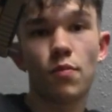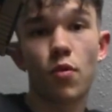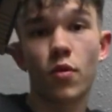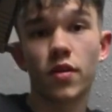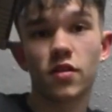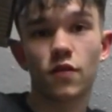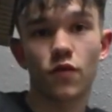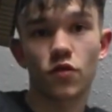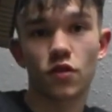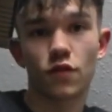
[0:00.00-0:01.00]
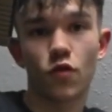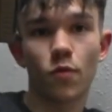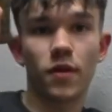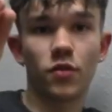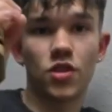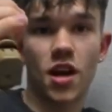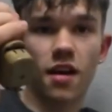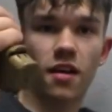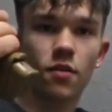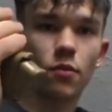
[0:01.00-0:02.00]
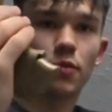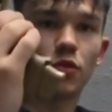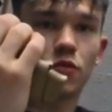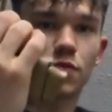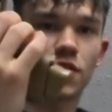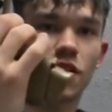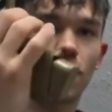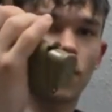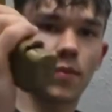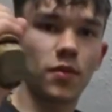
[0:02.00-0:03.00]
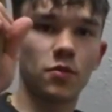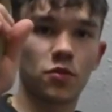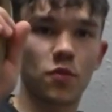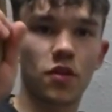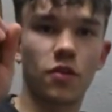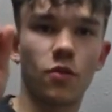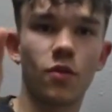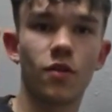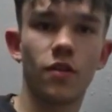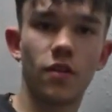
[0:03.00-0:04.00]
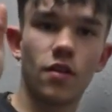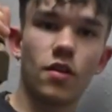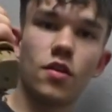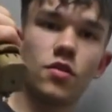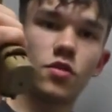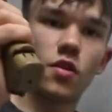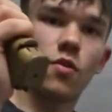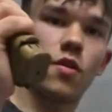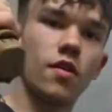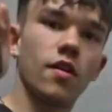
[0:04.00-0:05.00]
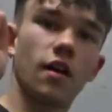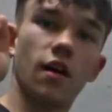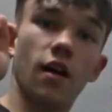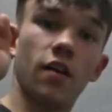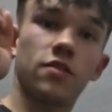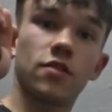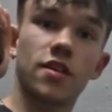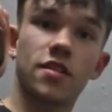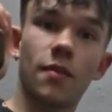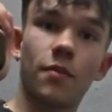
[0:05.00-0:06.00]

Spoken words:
points versus full metal jacket. We blew some stuff up. It was pretty cool. So, until next time.